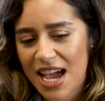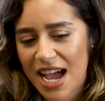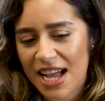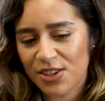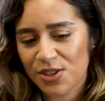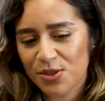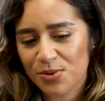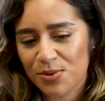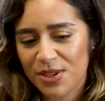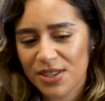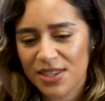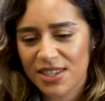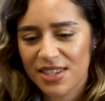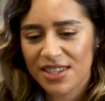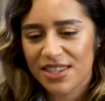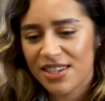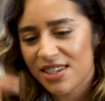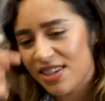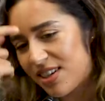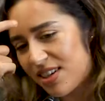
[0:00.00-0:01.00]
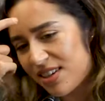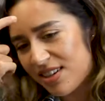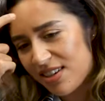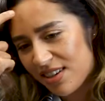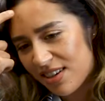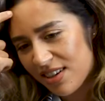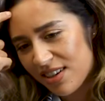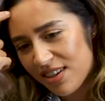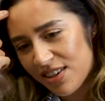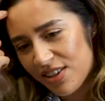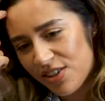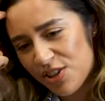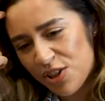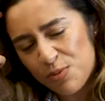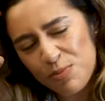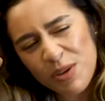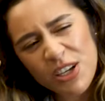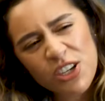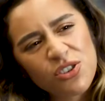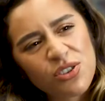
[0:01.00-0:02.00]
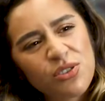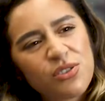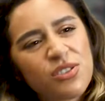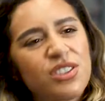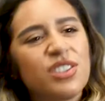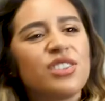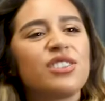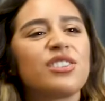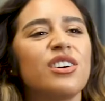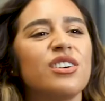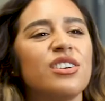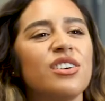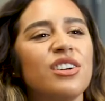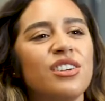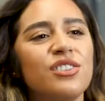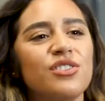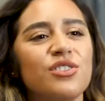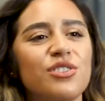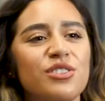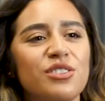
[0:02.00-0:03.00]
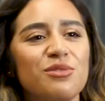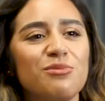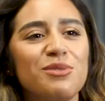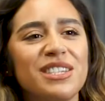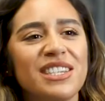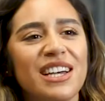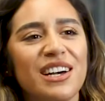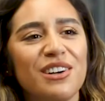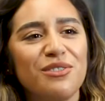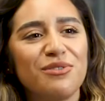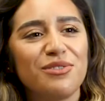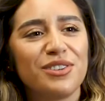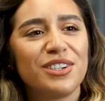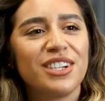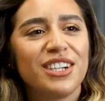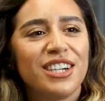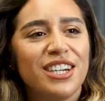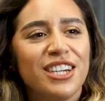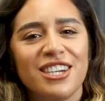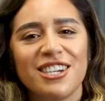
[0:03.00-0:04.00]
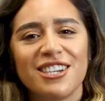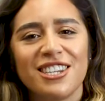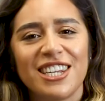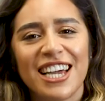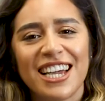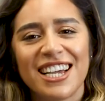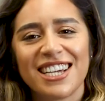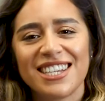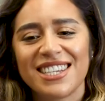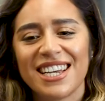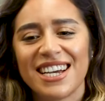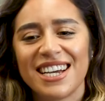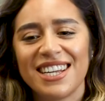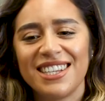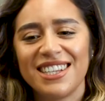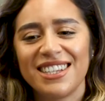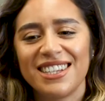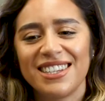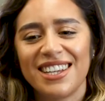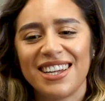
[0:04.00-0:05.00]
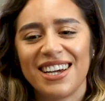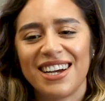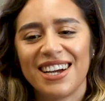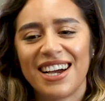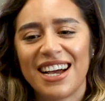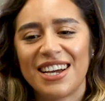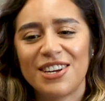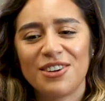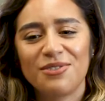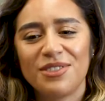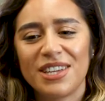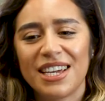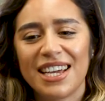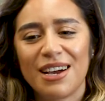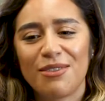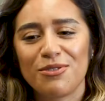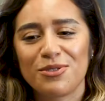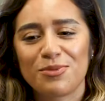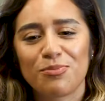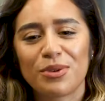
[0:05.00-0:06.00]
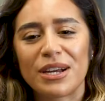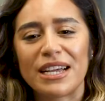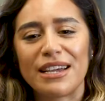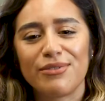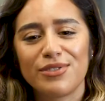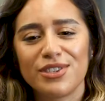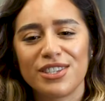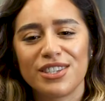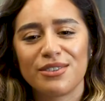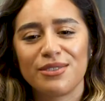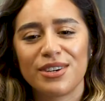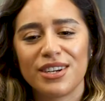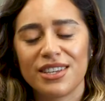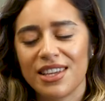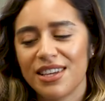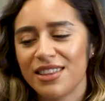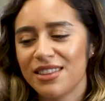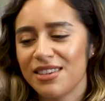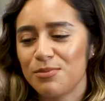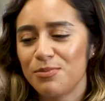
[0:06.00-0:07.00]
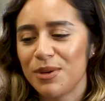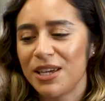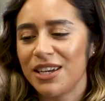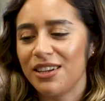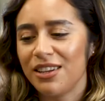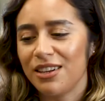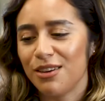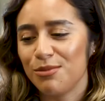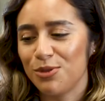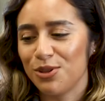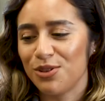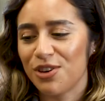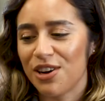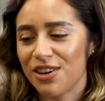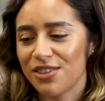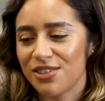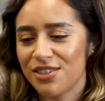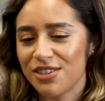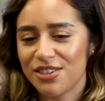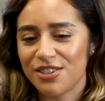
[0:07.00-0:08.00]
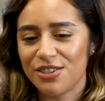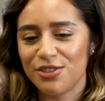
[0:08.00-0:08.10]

I just wanted to just be true to the song and true to myself. And like I said, I don't think I was brave to do it. I think there's been a lot more artists